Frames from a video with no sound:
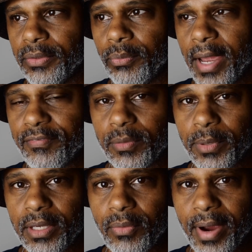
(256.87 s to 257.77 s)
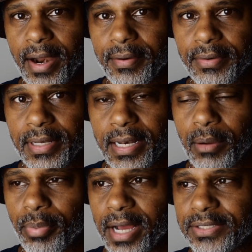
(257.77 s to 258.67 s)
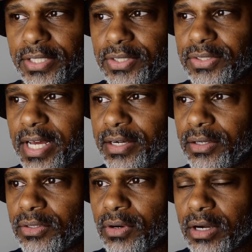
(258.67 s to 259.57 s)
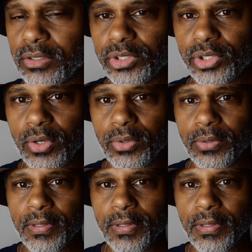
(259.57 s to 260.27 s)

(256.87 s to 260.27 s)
We have to be aware that our process is not under our control.